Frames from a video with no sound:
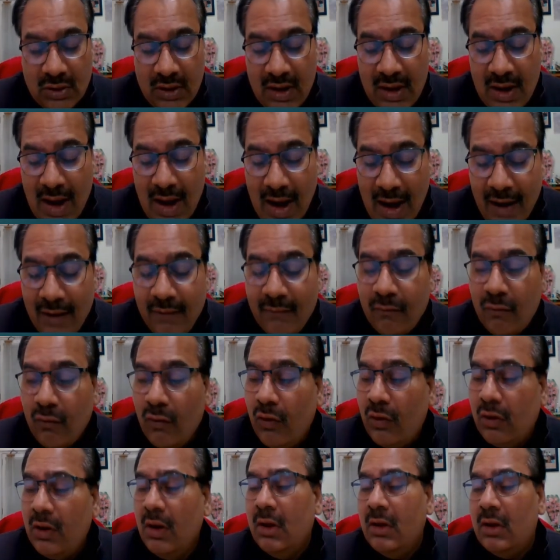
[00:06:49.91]
3 and
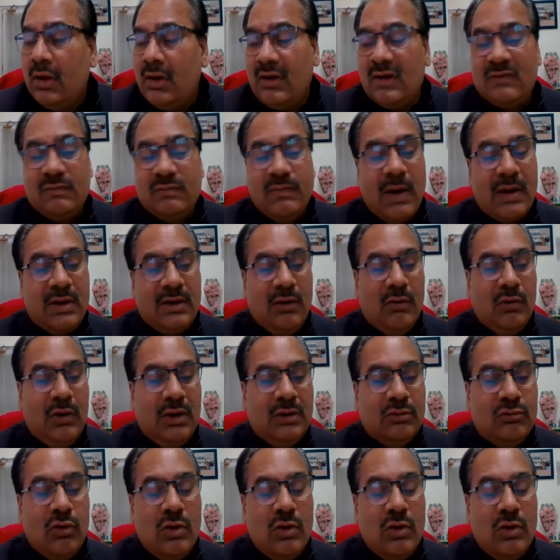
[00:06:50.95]
4 respectively.